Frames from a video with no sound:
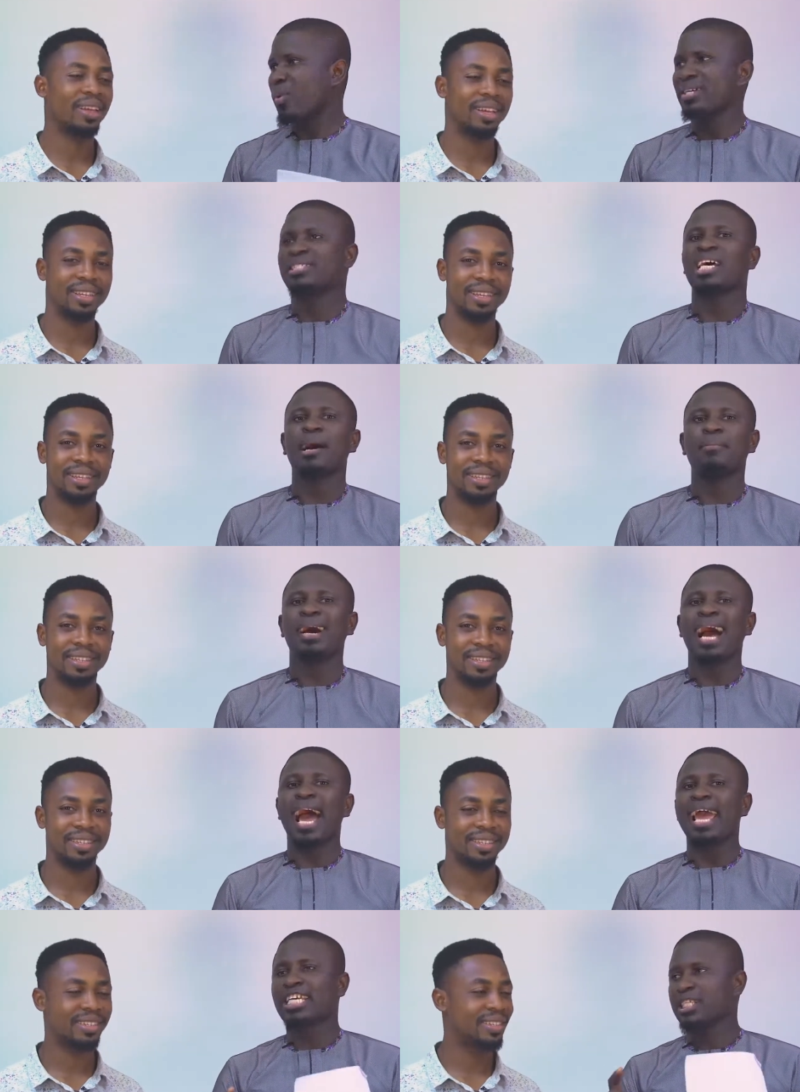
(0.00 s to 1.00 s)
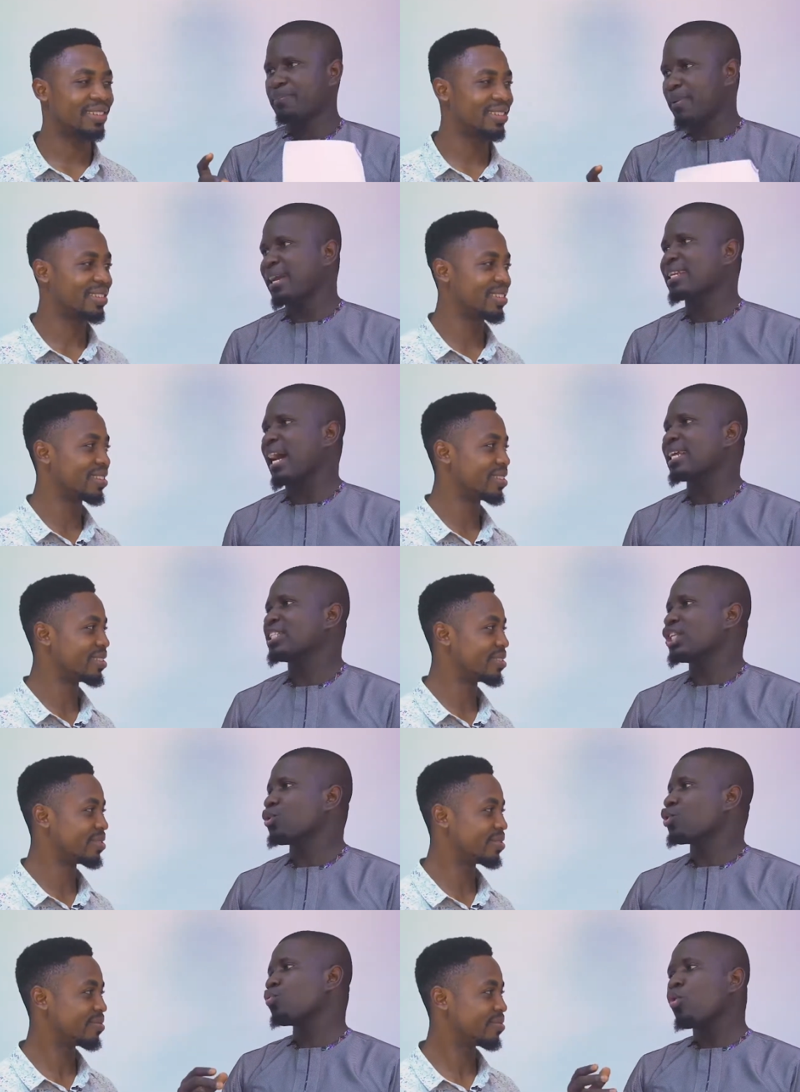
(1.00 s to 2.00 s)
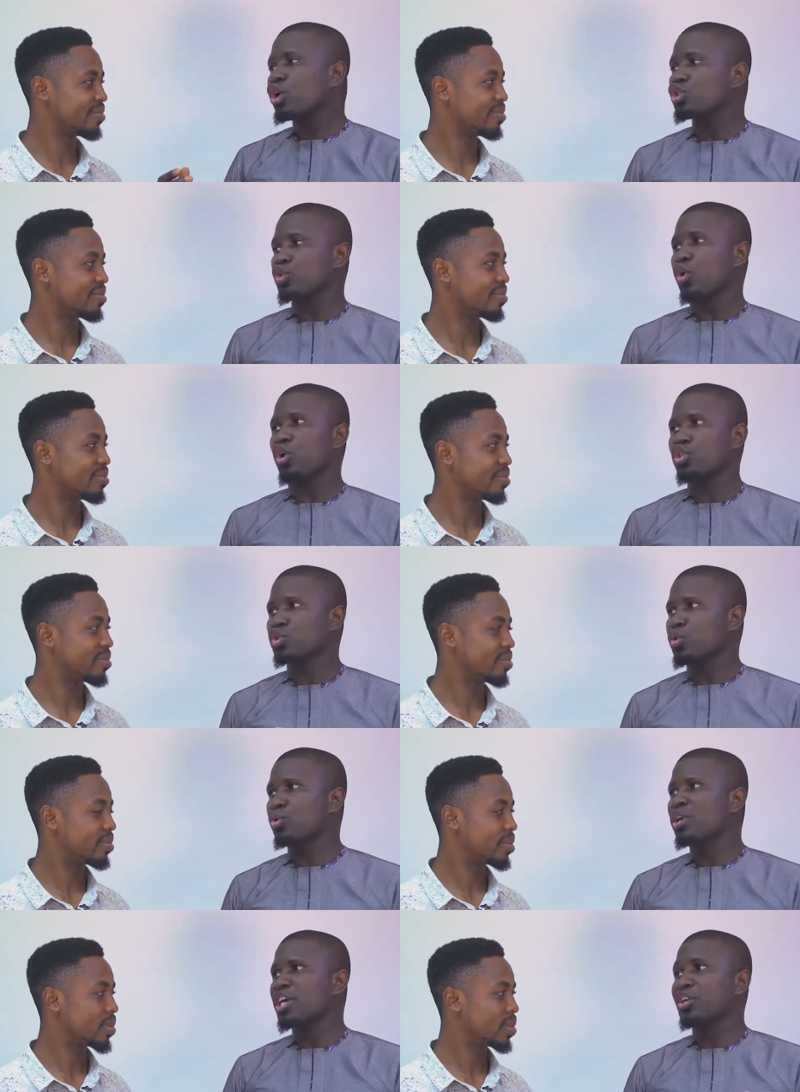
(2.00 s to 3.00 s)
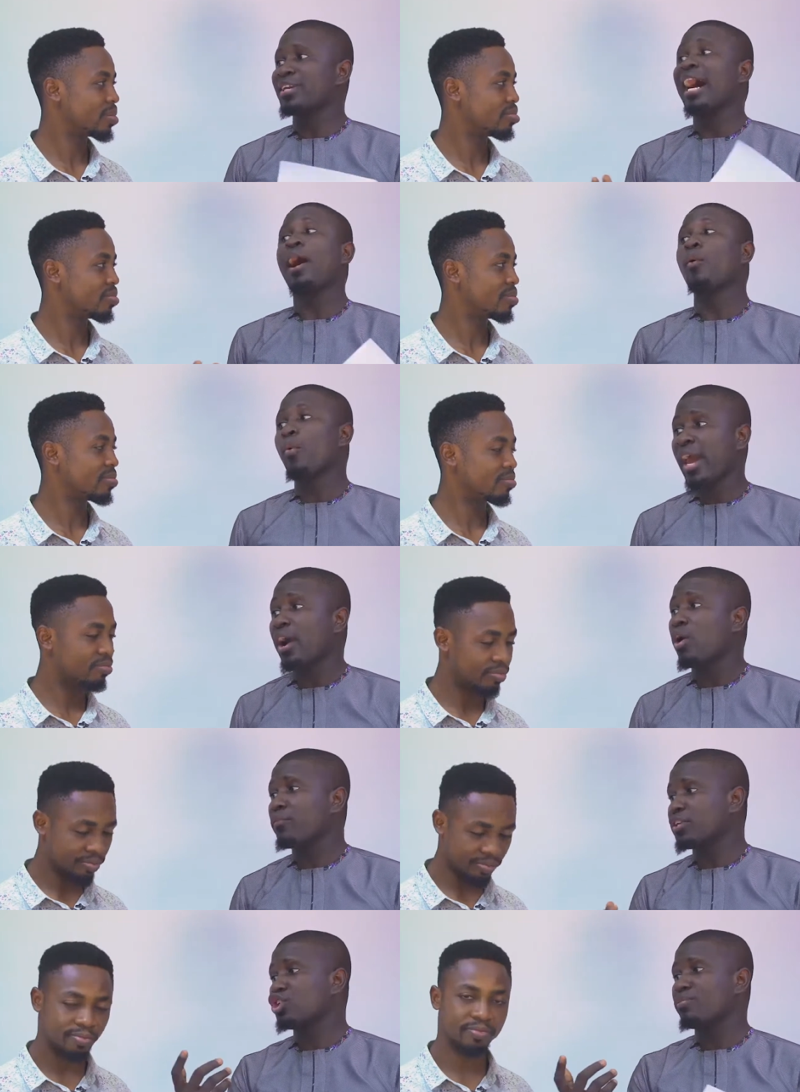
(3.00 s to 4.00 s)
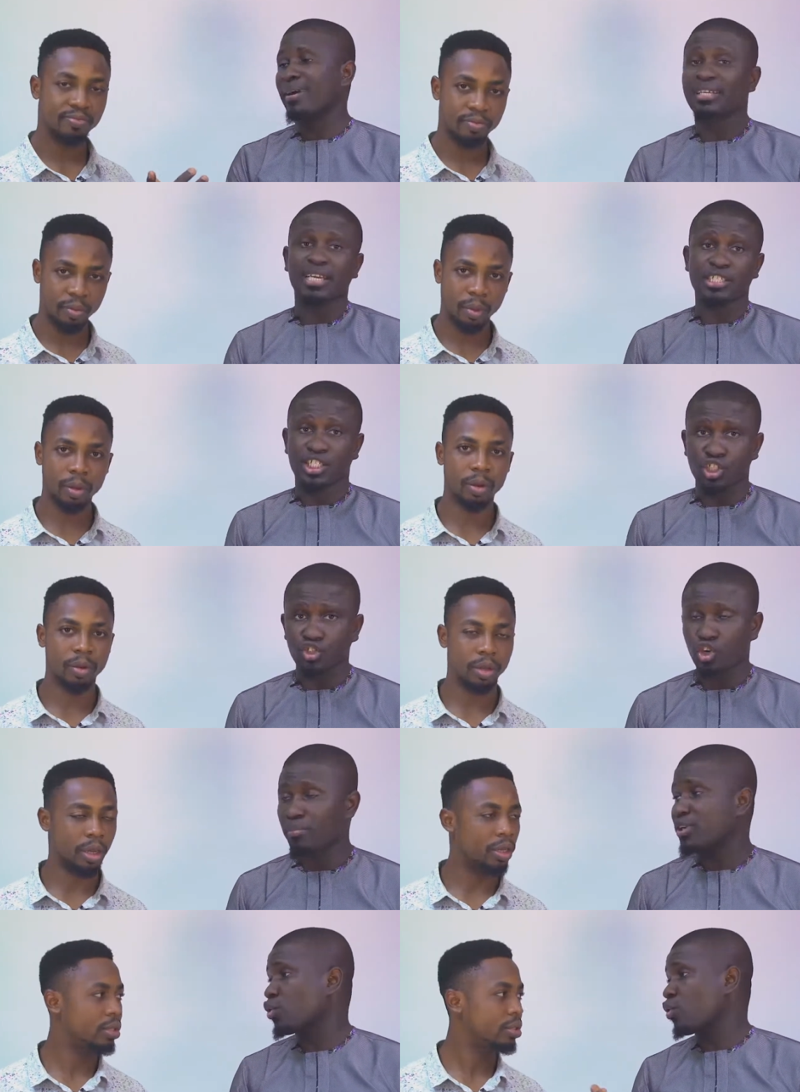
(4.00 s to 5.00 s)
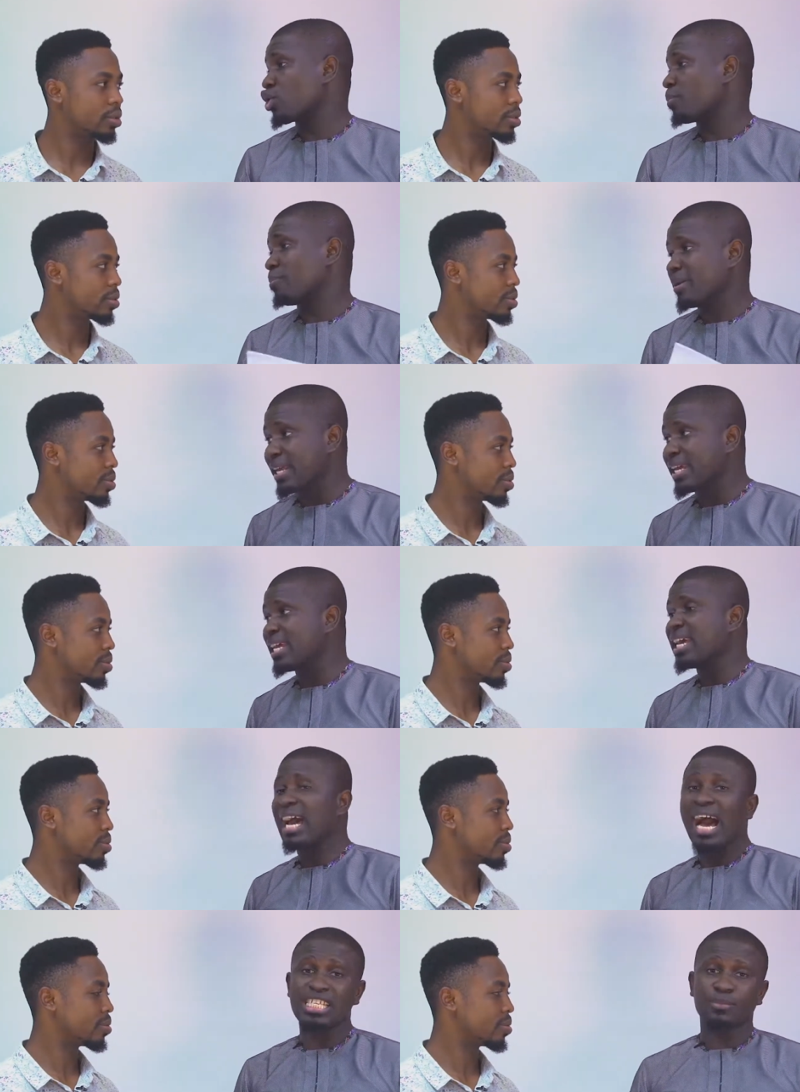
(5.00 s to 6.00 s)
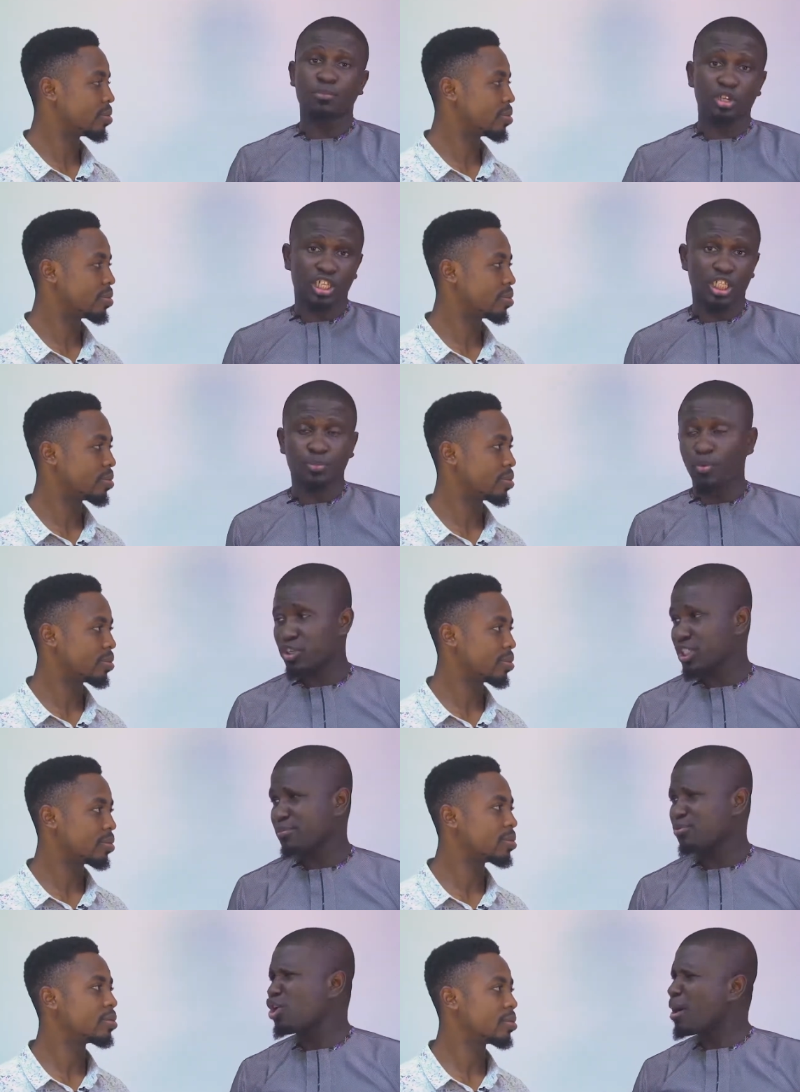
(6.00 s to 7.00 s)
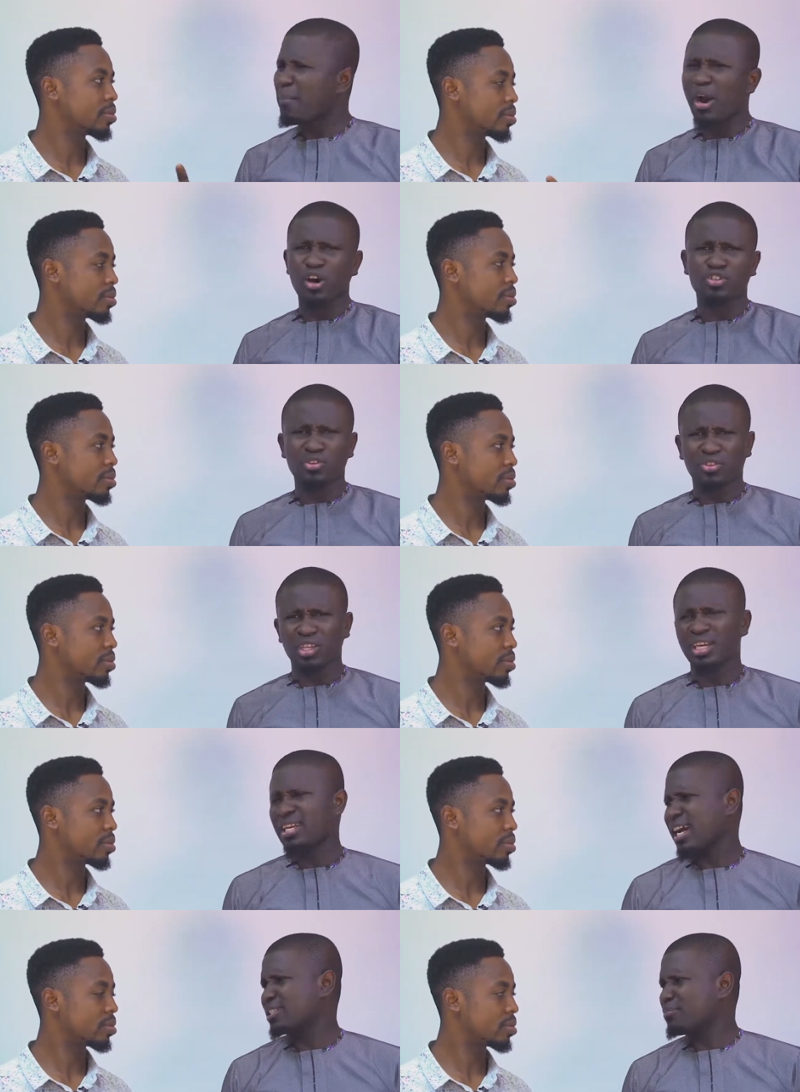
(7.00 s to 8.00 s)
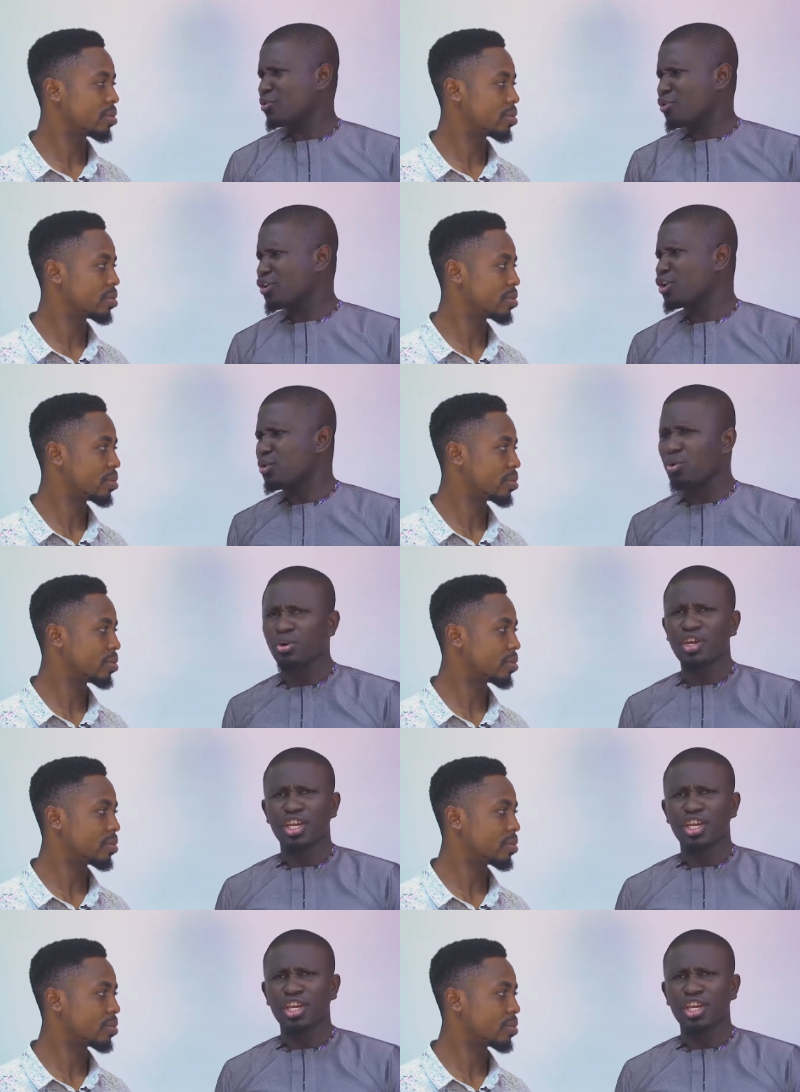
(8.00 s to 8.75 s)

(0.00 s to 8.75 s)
Speaker 1: West Ham, I expect that they would want to also, they are aware of the new manager syndrome. Okay. They want to play as much as possible. But I also think that Mourinho,